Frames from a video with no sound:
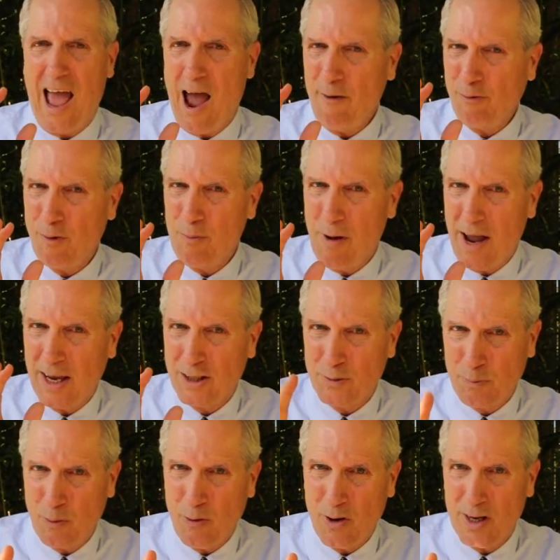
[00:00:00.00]
after my
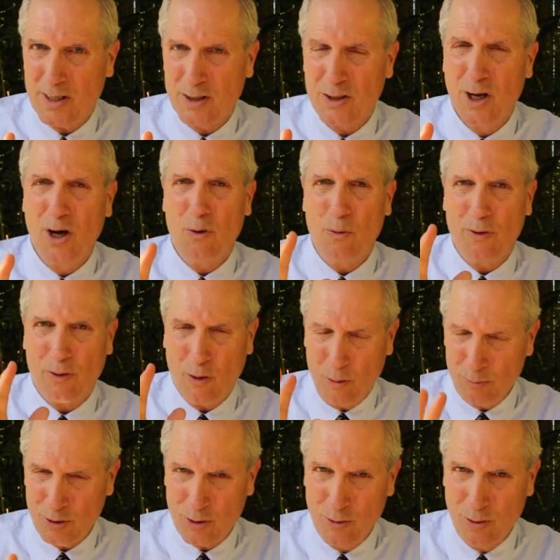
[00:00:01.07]
experience with
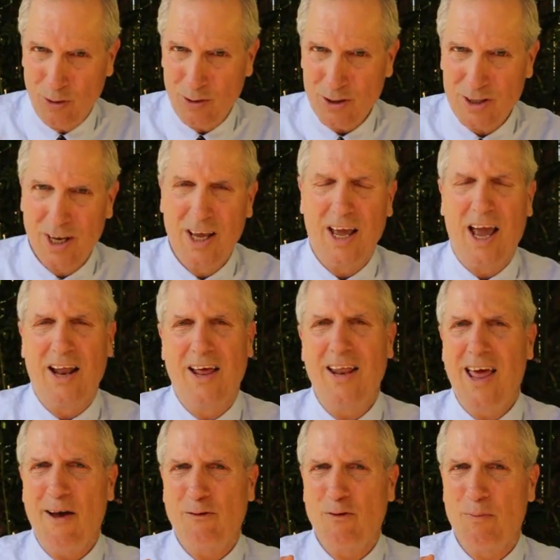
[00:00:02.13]
homeschoolers, and
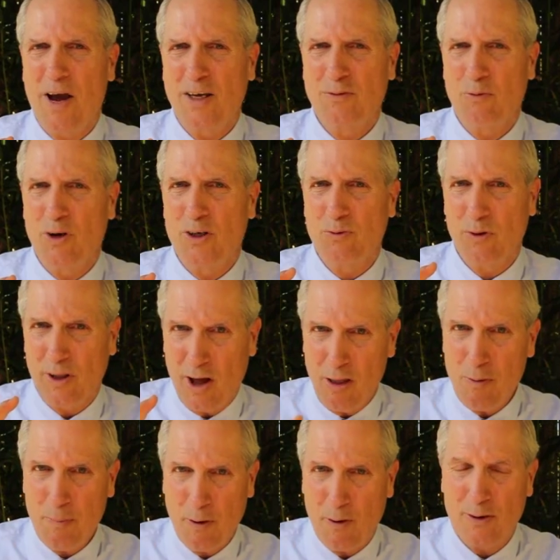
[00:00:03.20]
then after my experience with
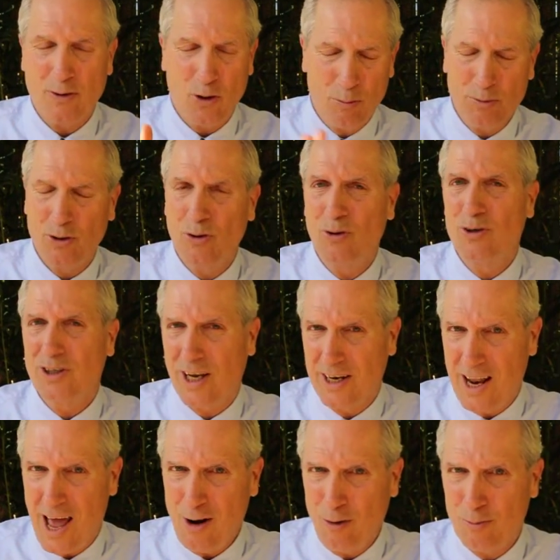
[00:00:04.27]
other parents, homeschoolers
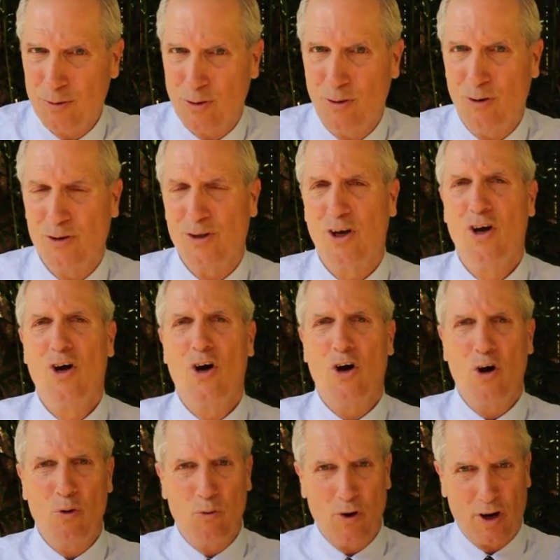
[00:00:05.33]
and non-homeschoolers,
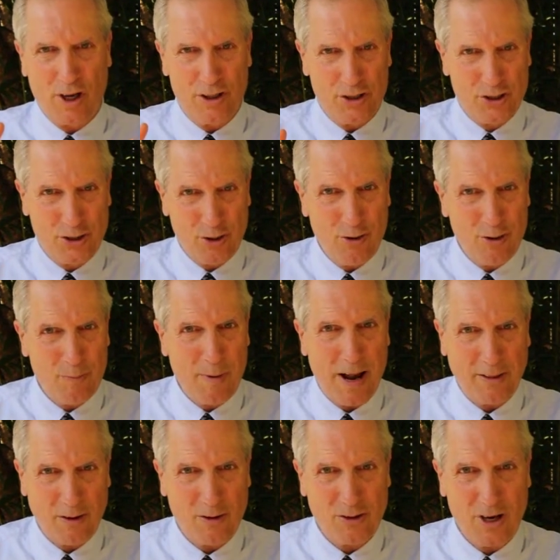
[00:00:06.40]
who were concerned
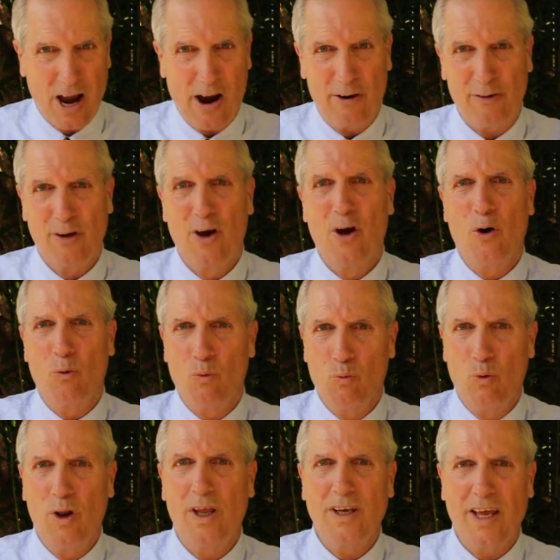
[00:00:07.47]
about their child,
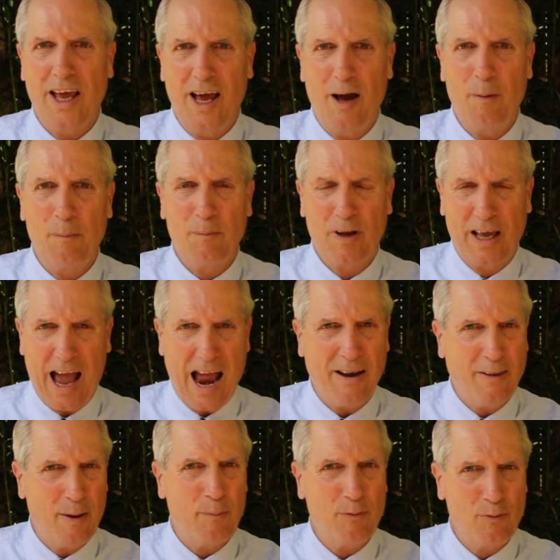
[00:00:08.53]
willing to help
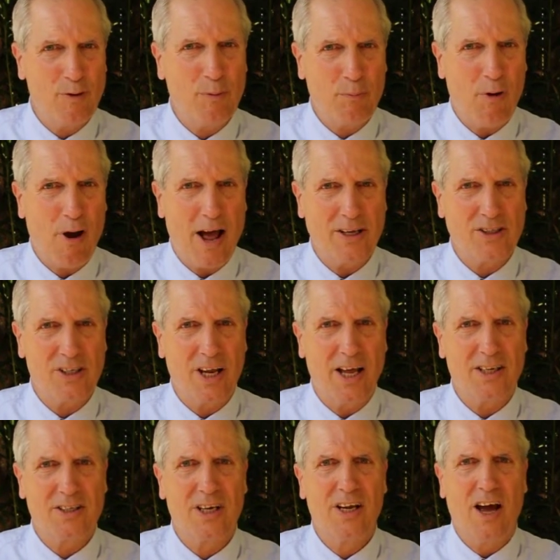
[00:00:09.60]
guide them through the
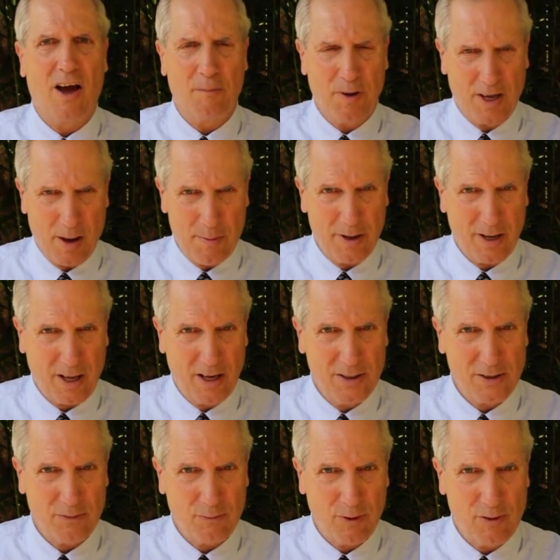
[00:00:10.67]
process of becoming a
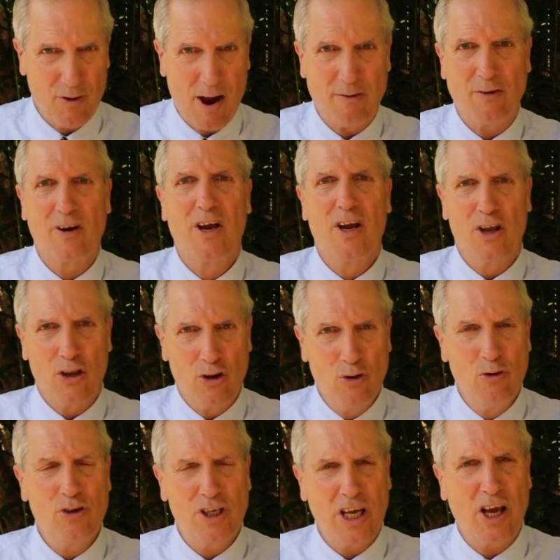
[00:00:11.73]
collision-free driver,
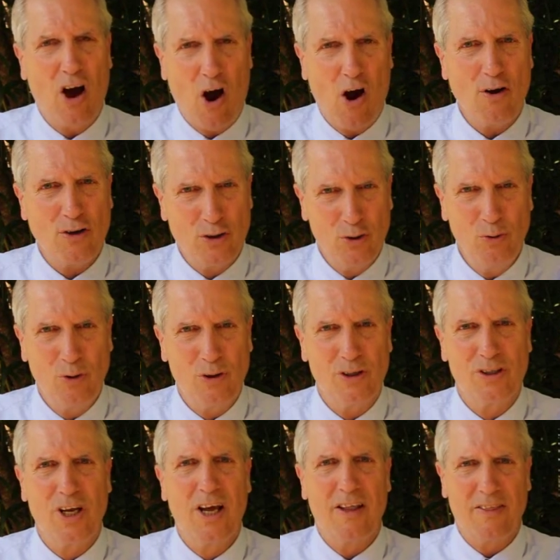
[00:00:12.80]
using our
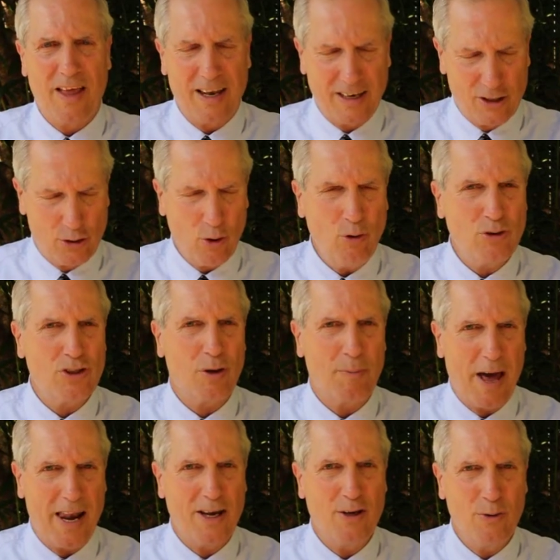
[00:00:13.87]
tools that shows
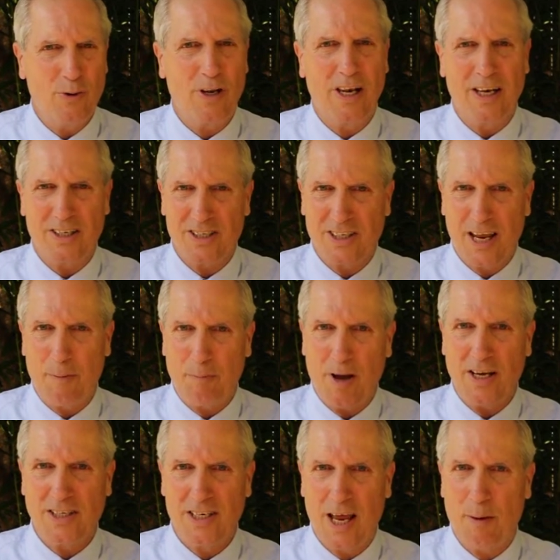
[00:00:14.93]
them how to do it in a
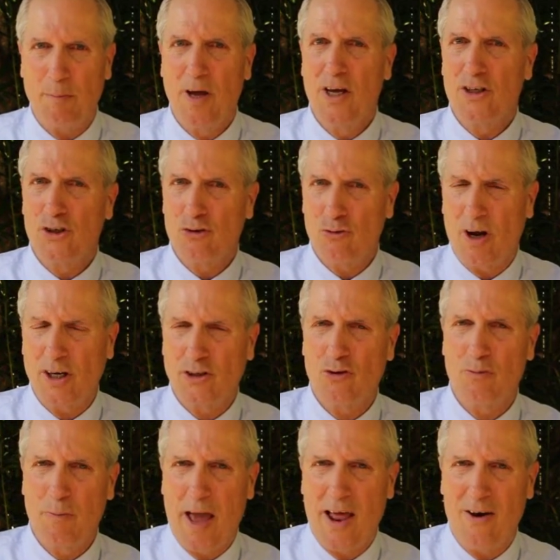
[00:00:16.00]
step-by-step,
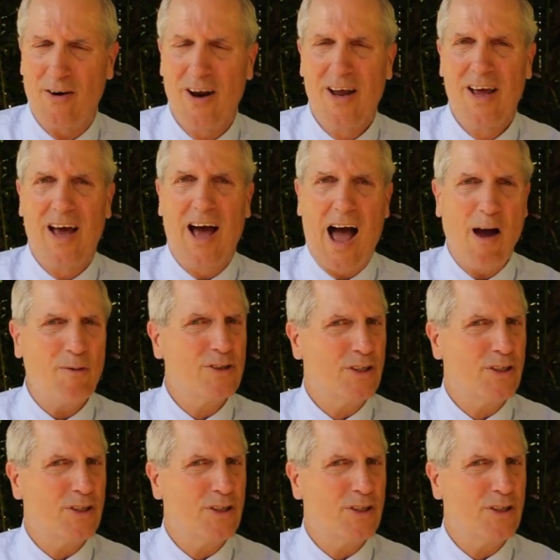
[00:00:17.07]
structured manner. I